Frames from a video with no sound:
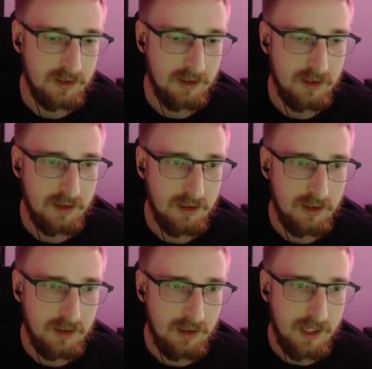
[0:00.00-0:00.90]

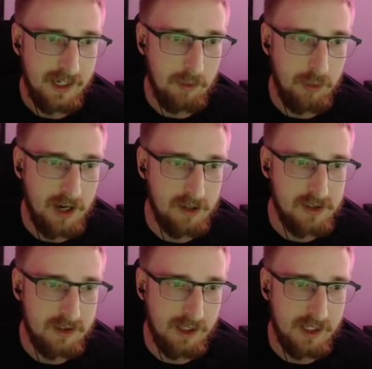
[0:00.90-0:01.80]
I got Prowler's
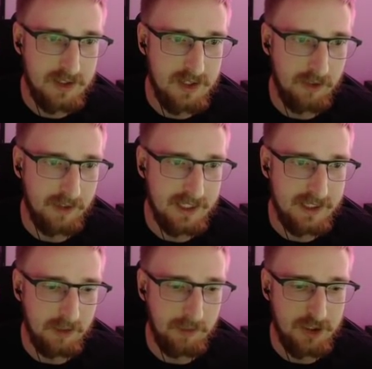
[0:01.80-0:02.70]
Claw, so I
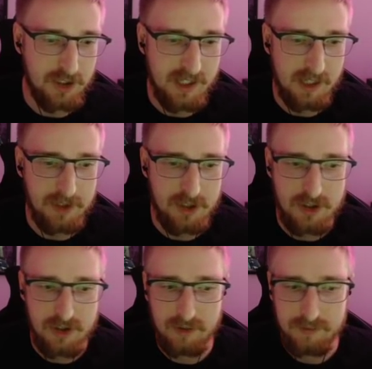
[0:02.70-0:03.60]
deal a bunch of
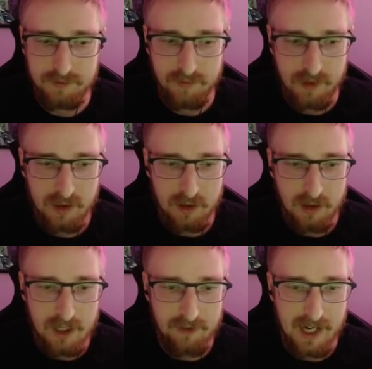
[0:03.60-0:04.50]
damage.
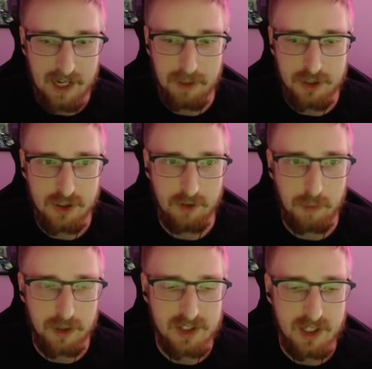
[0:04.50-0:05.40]
I've got a bunch of
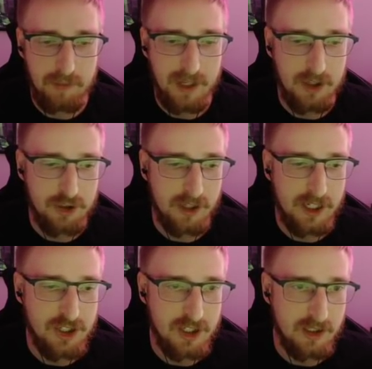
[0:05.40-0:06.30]
percent
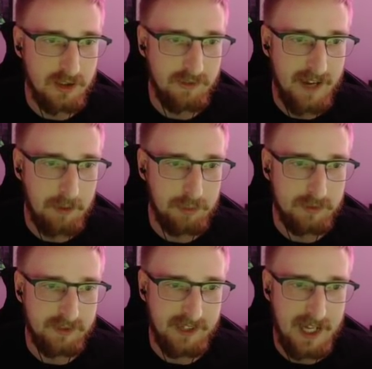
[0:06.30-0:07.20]
penetration,
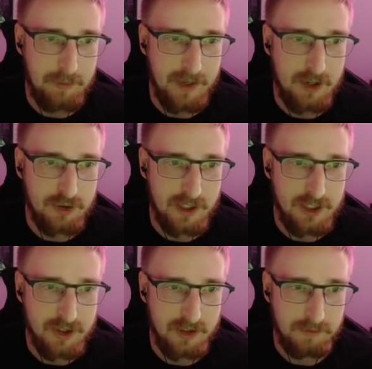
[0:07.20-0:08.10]
flat penetration.